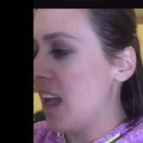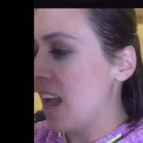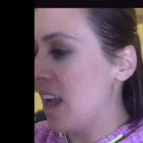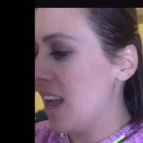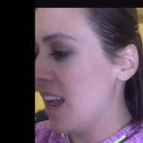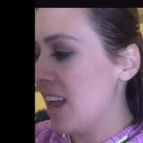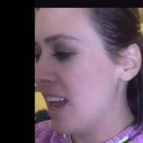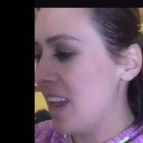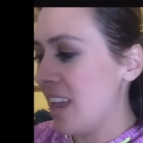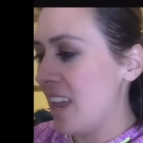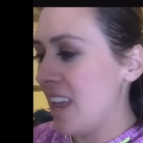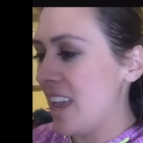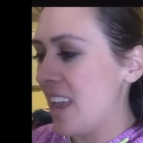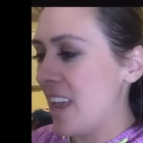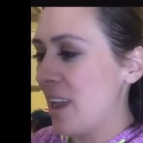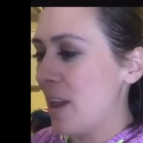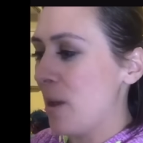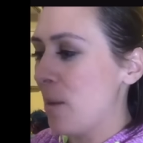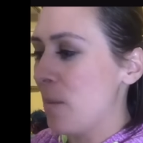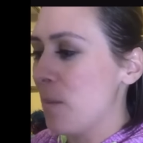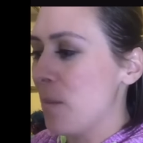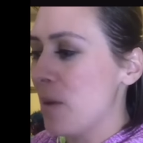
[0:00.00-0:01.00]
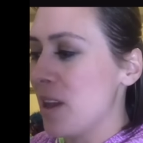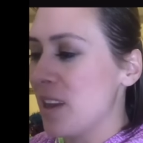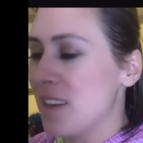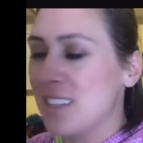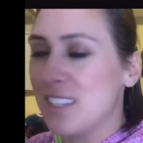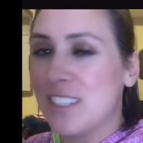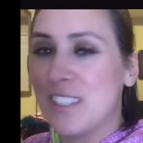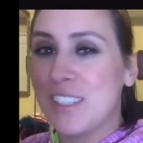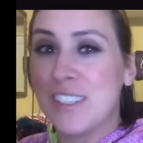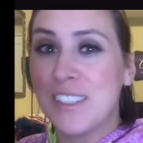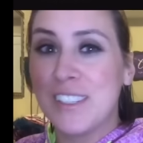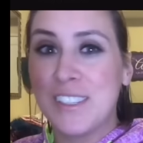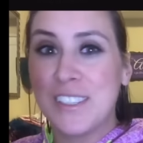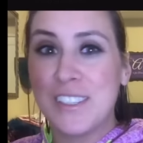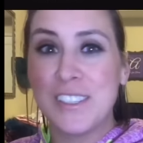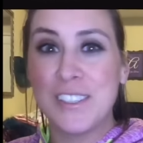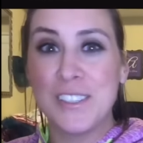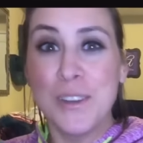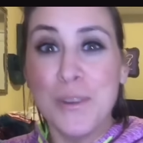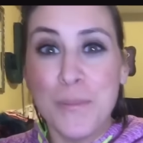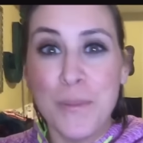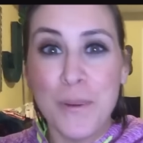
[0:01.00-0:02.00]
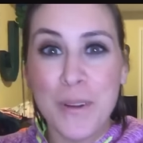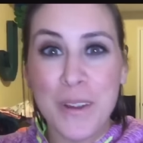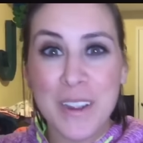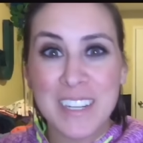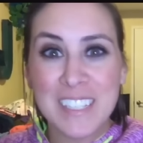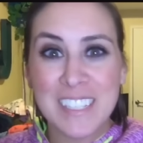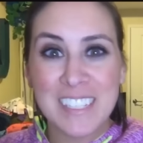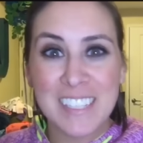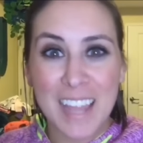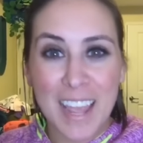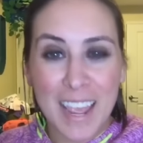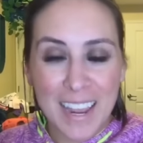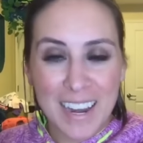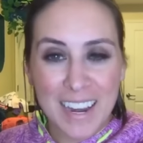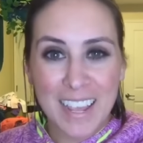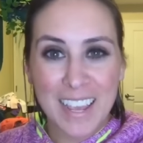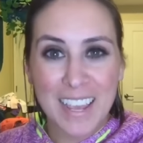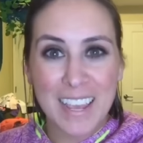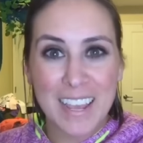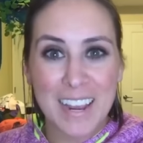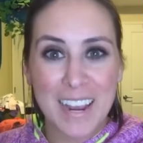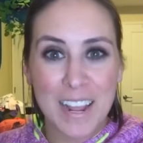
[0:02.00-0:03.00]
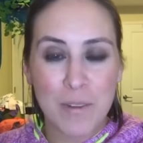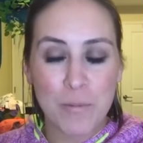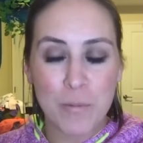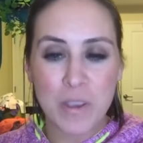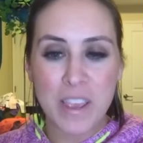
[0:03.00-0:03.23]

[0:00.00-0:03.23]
I am super excited.